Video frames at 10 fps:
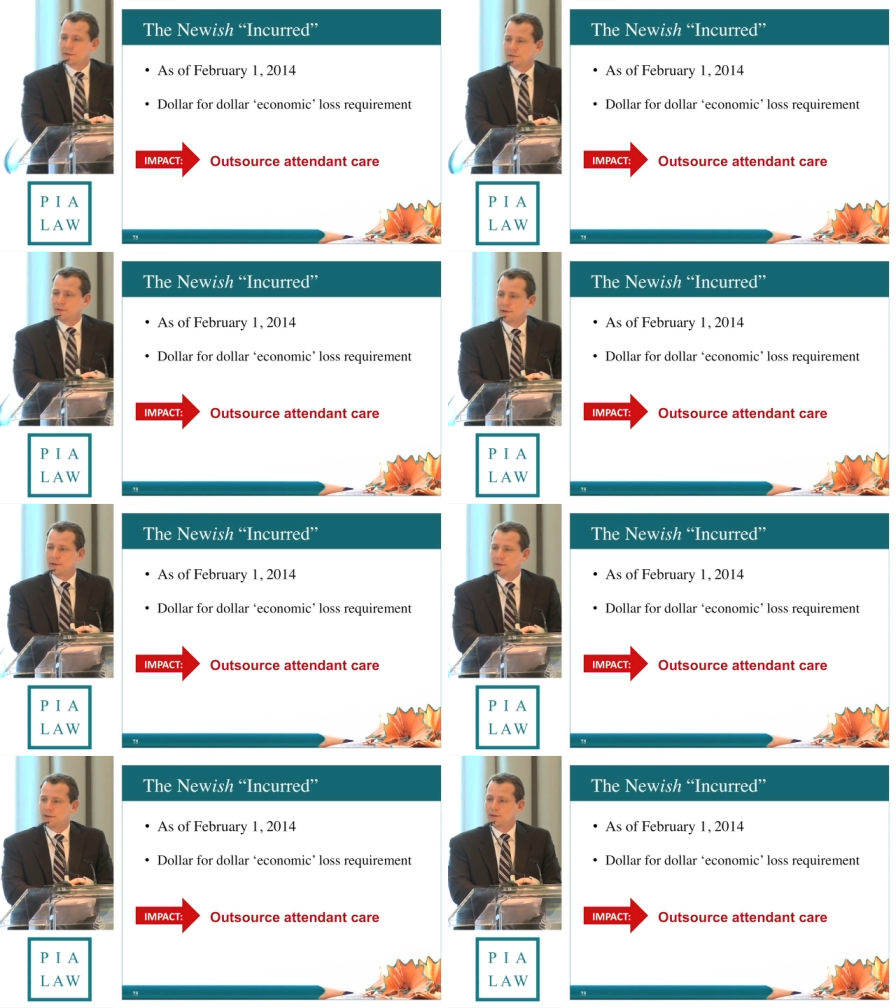of
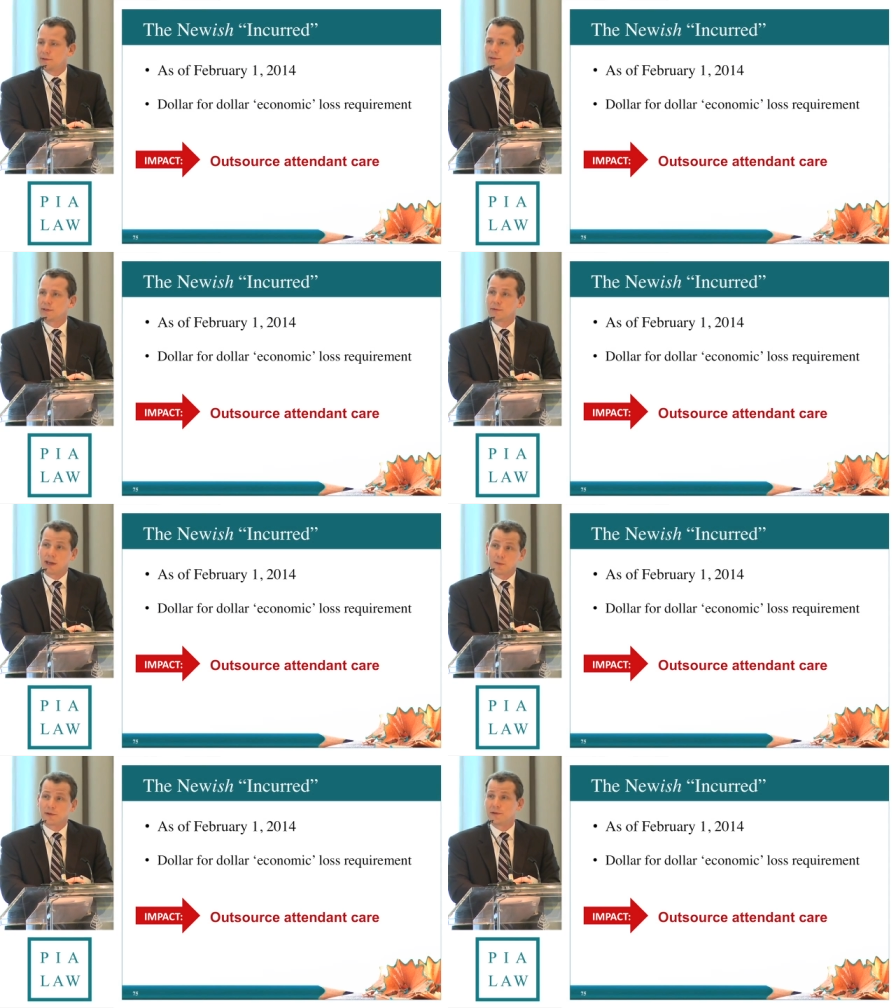
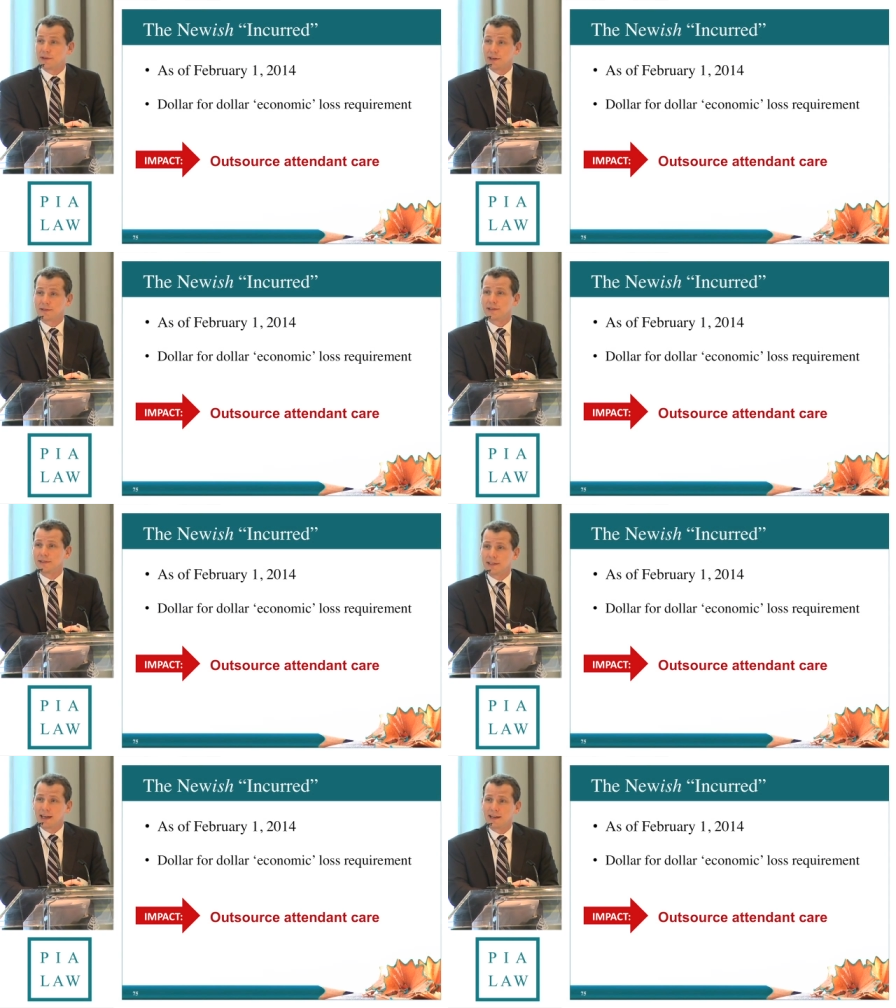September
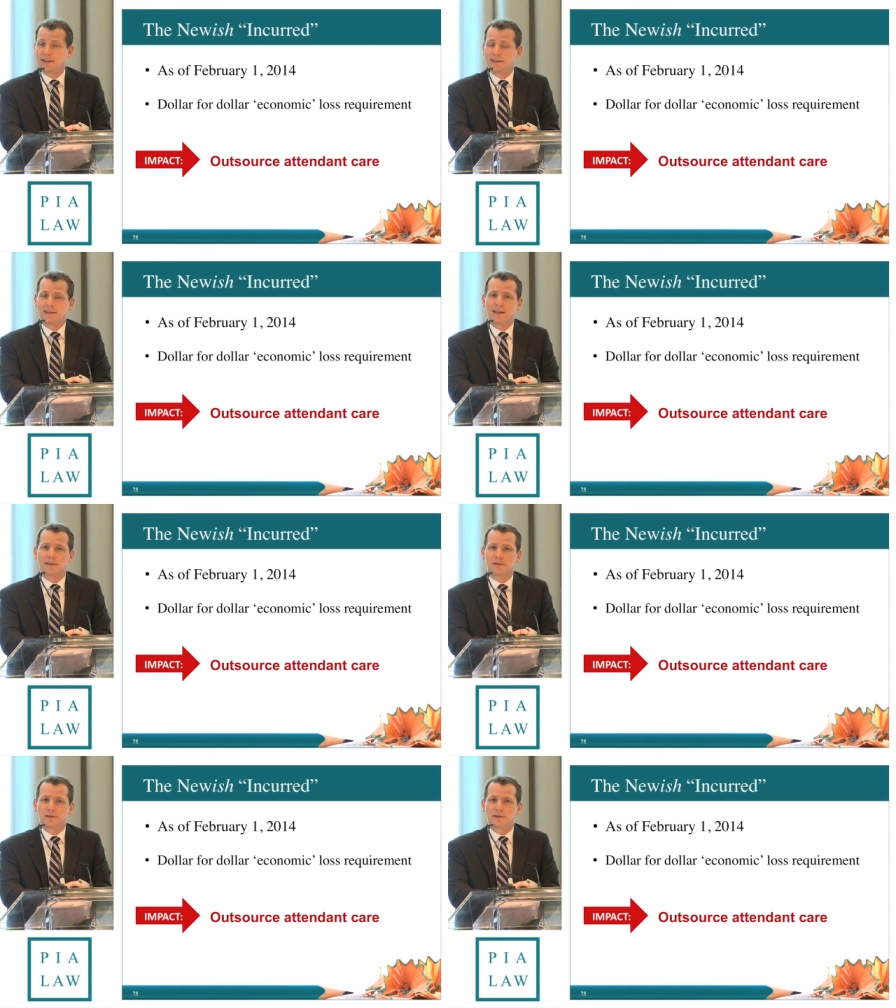2010, they
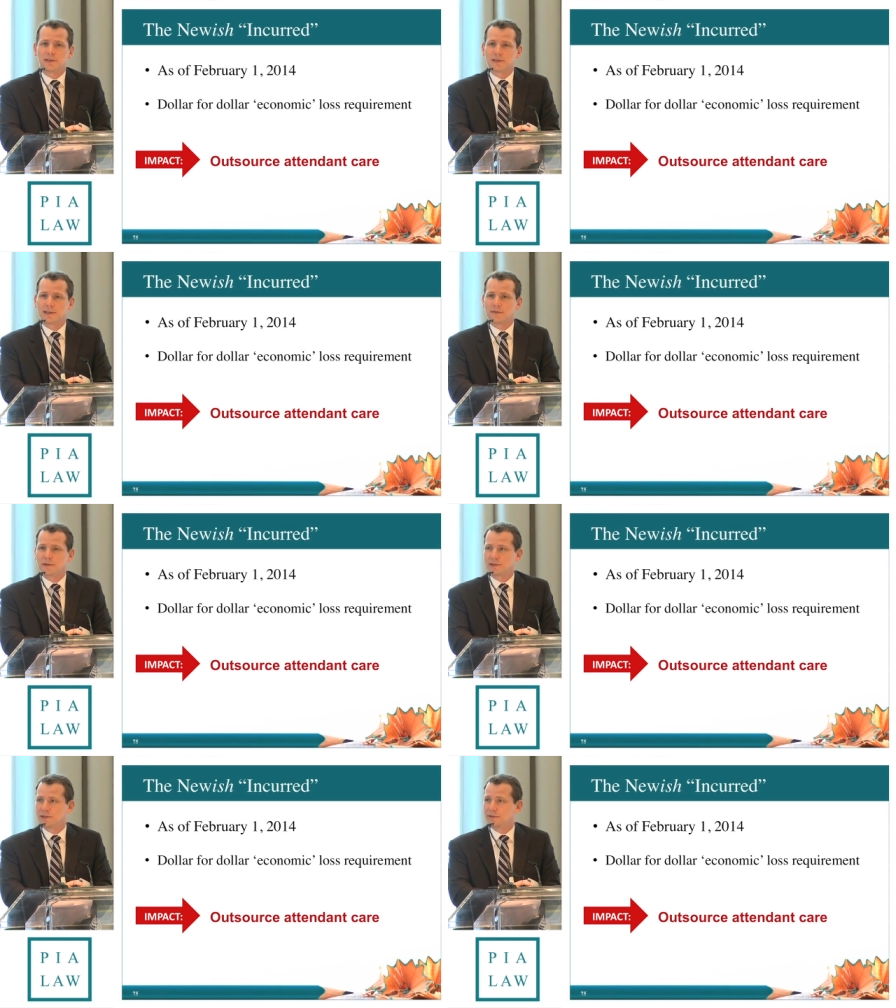introduced this
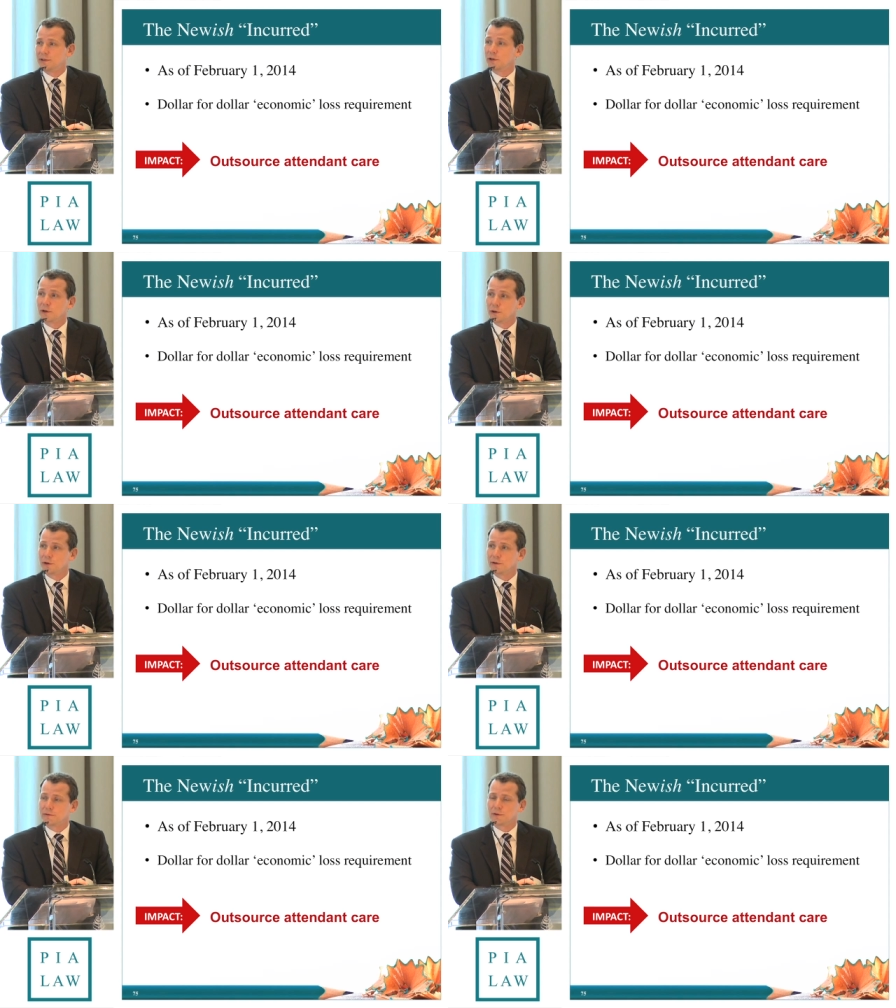definition of
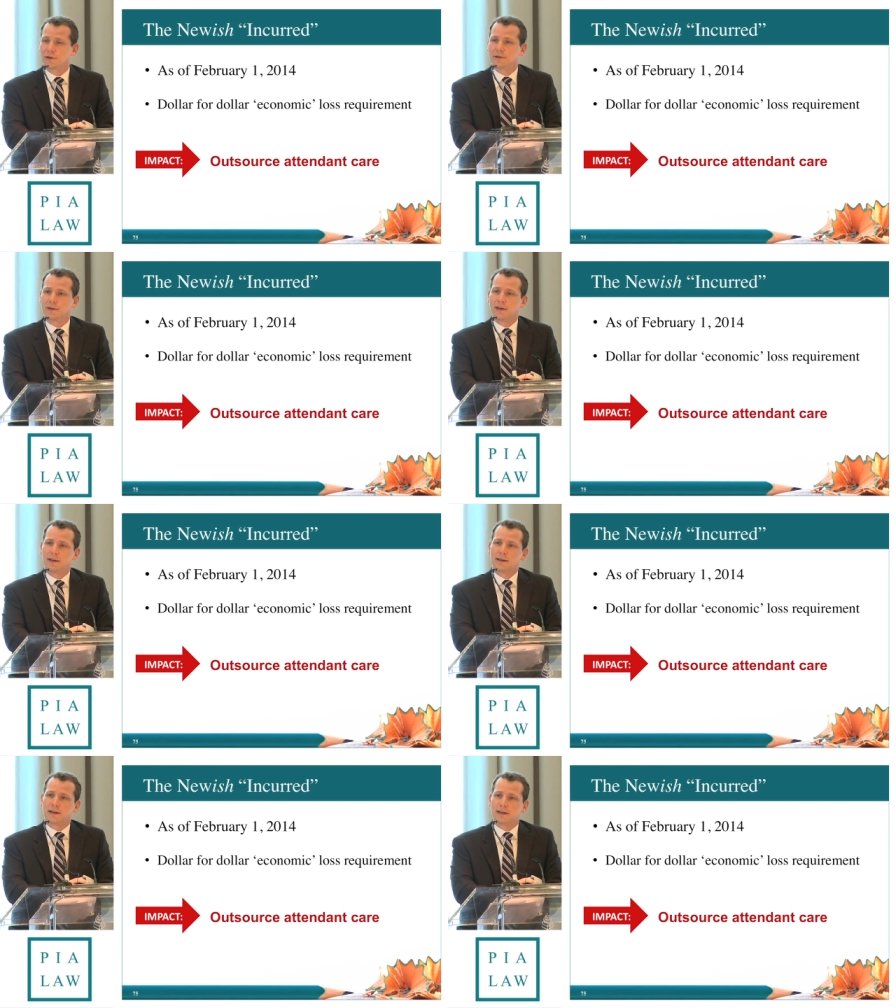incurred for
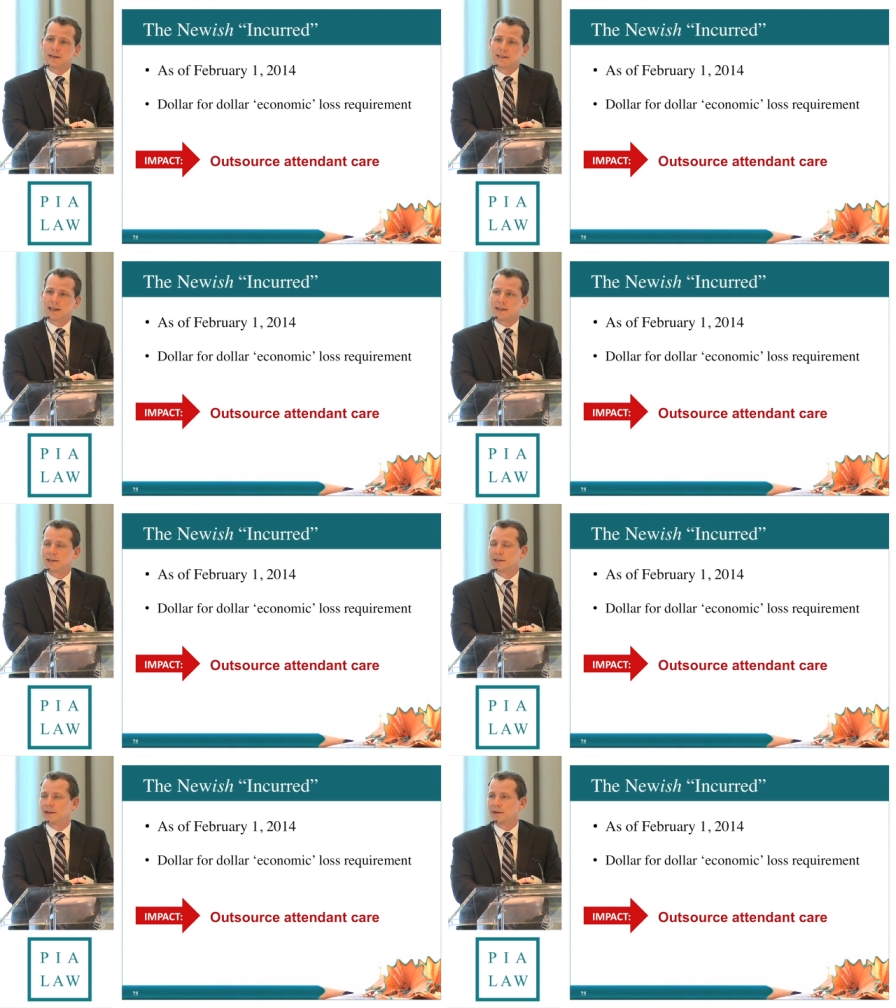
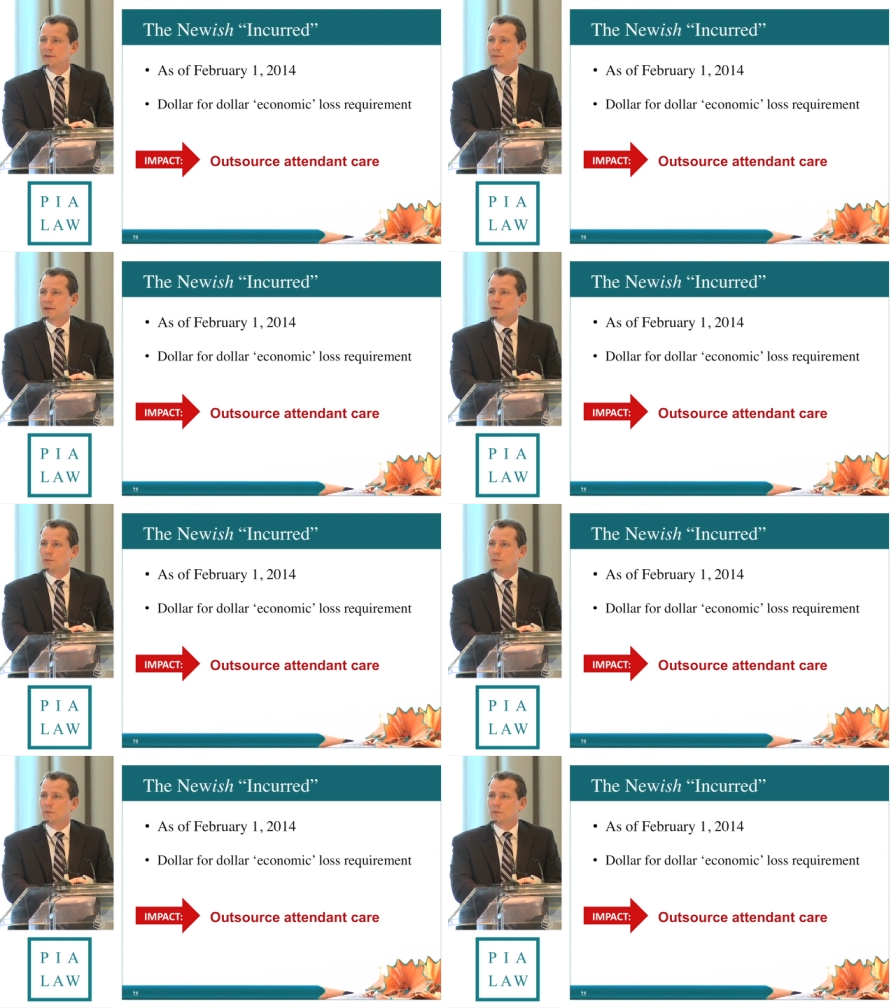attendant care,